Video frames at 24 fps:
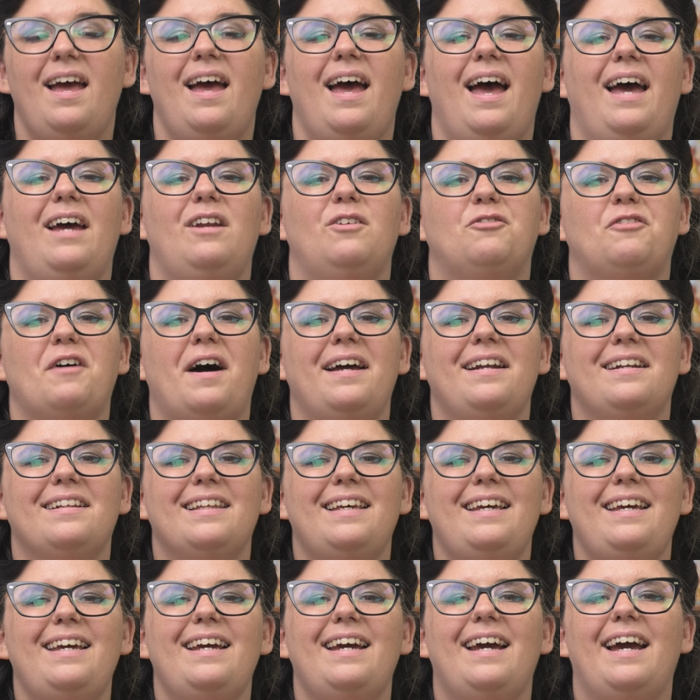And
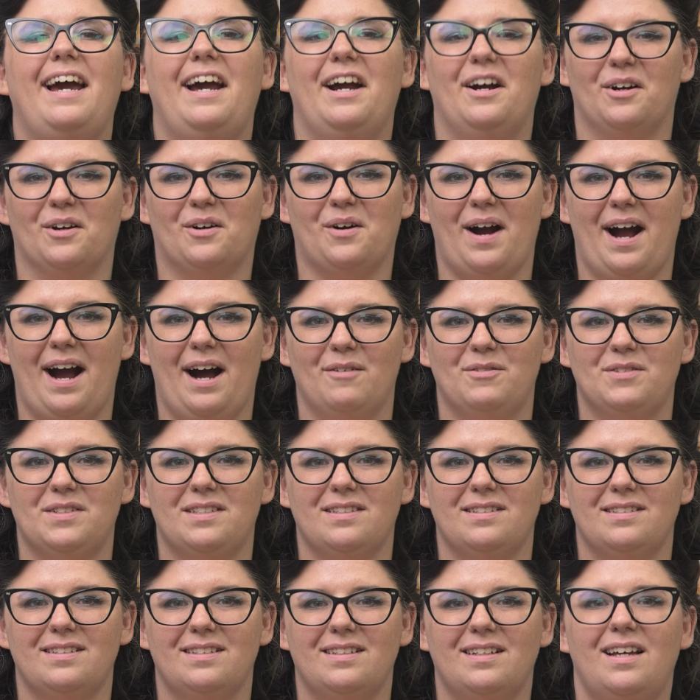finally, aircrafts.
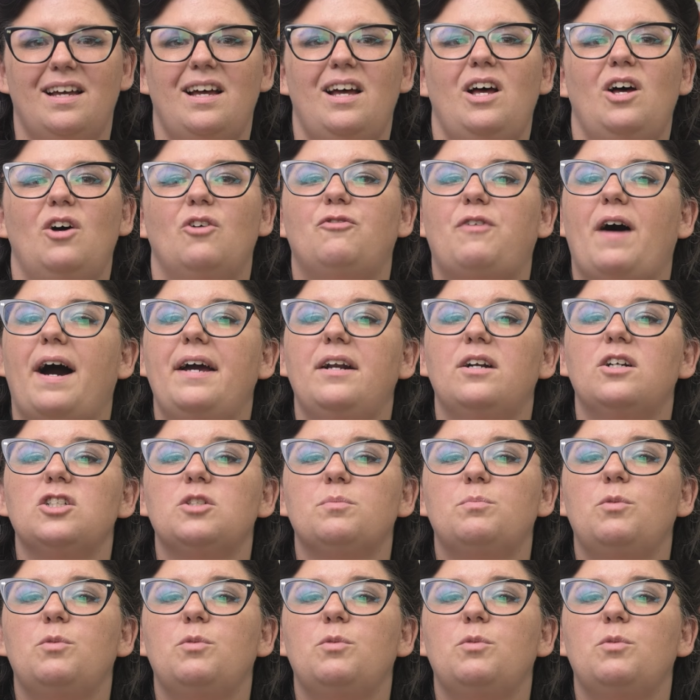Fighters